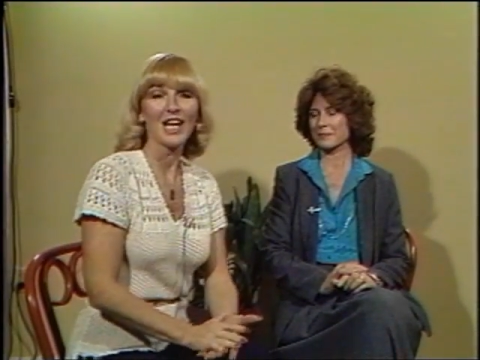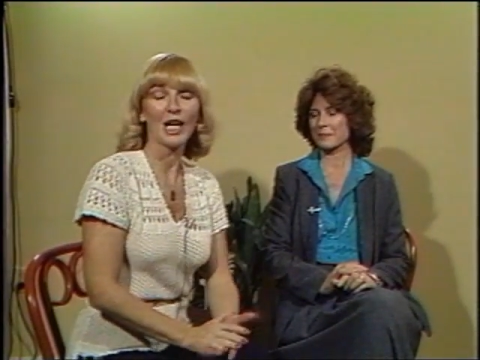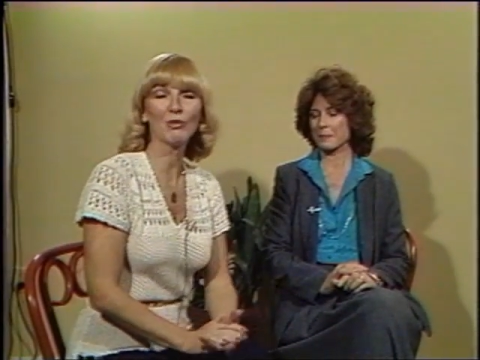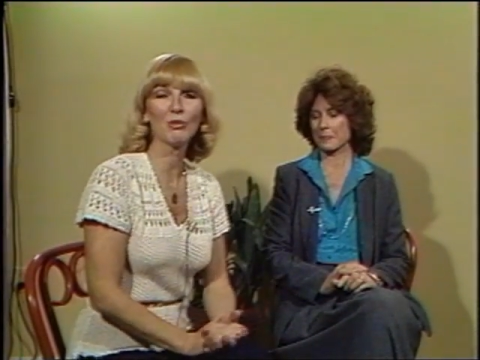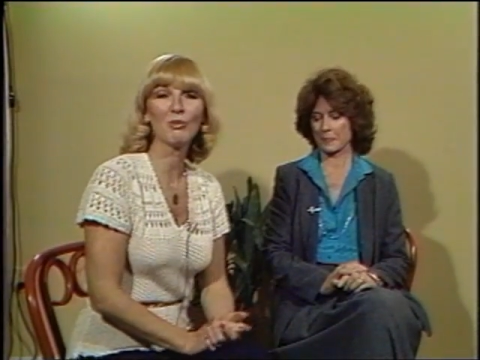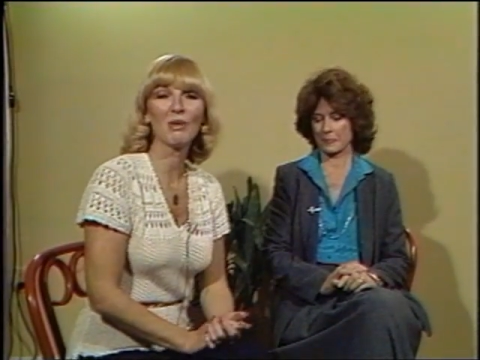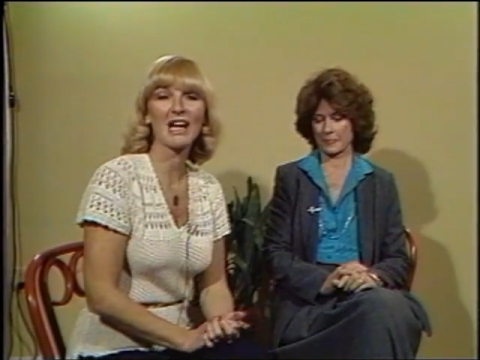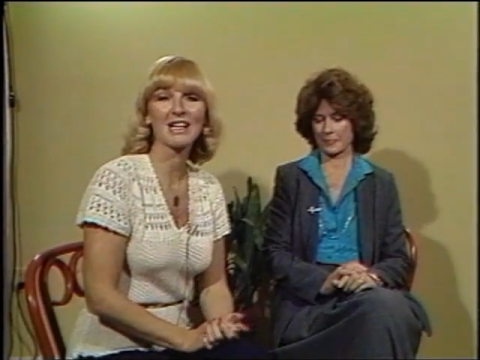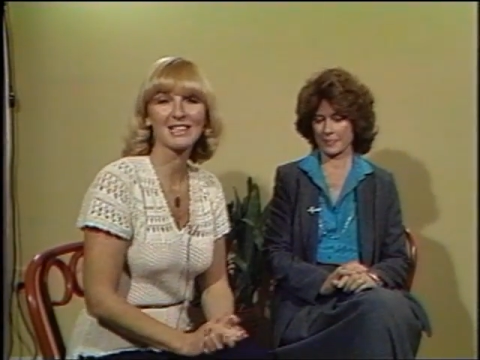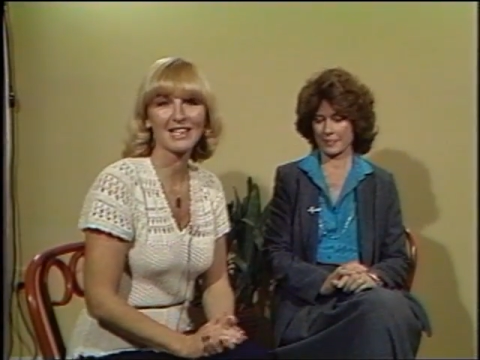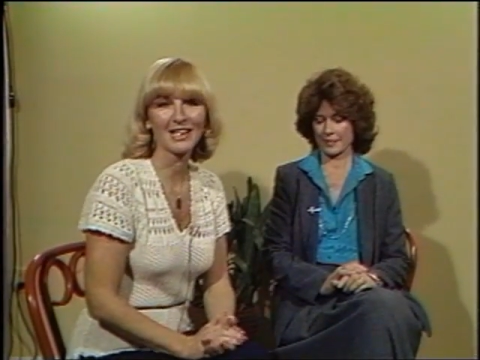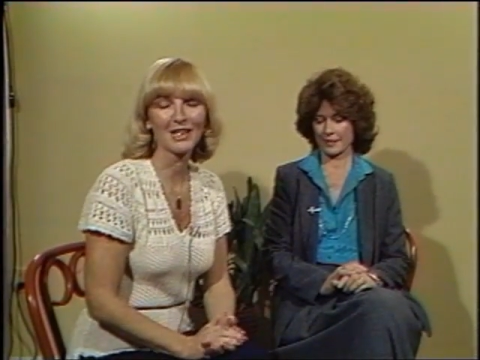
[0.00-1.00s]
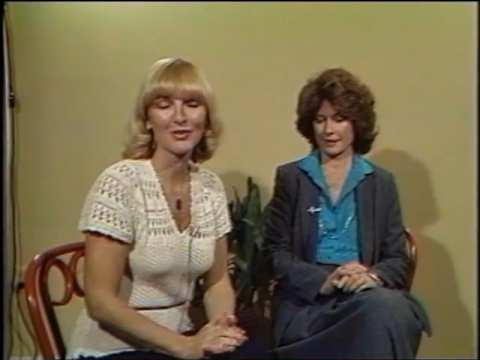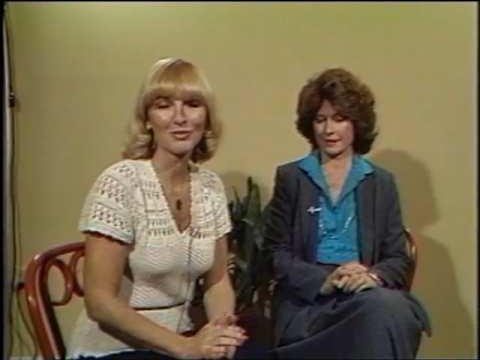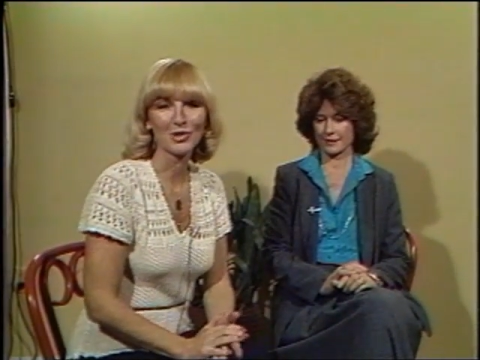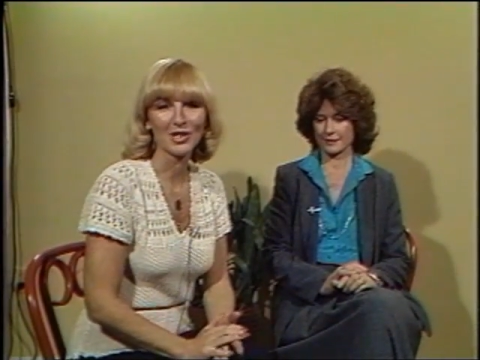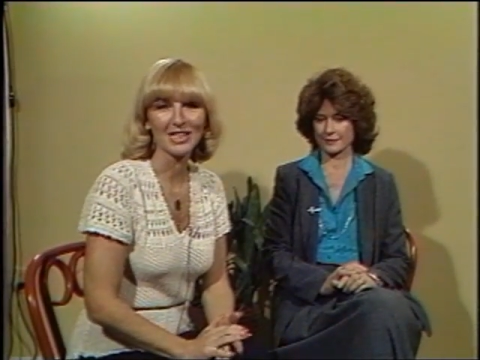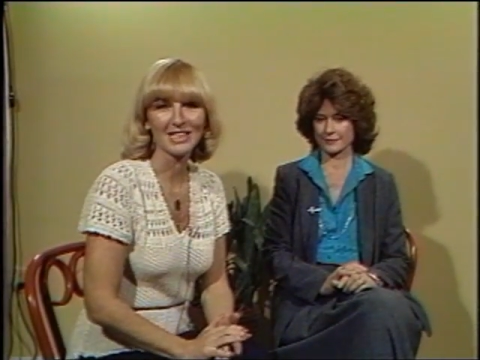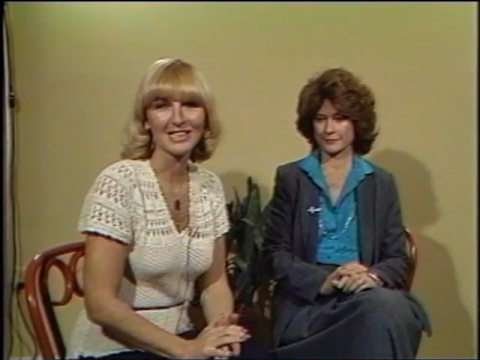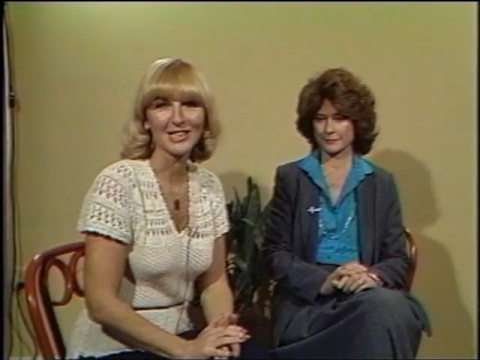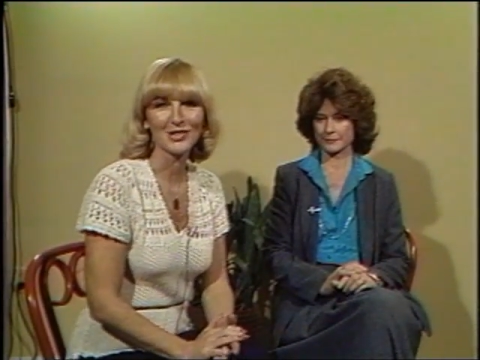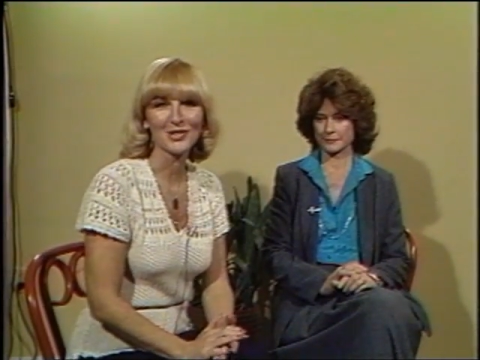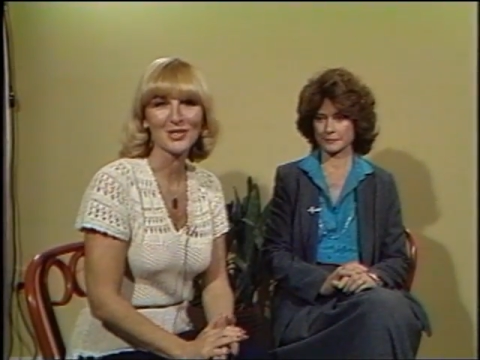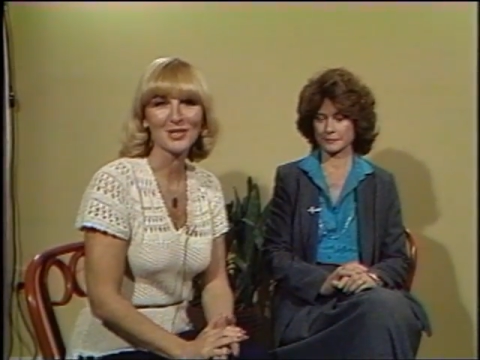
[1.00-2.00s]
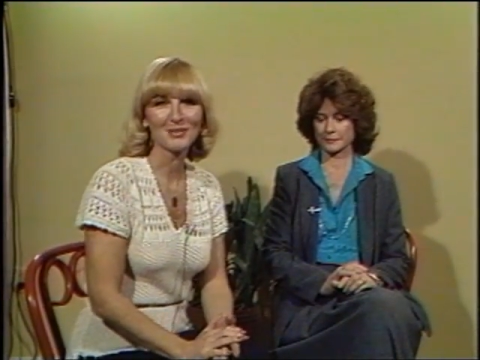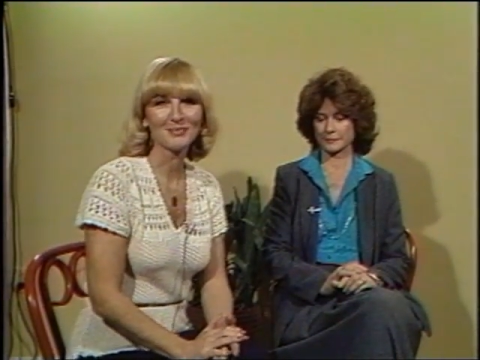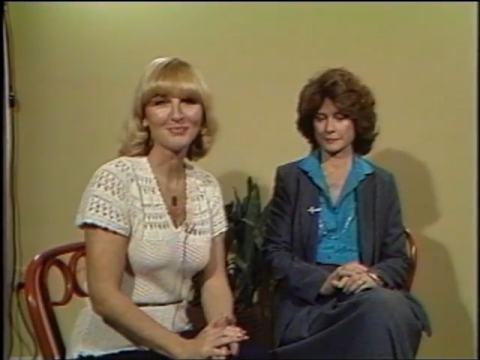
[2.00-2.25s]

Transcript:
Speaker 1: And we'll be back as 10-11 Morning continues.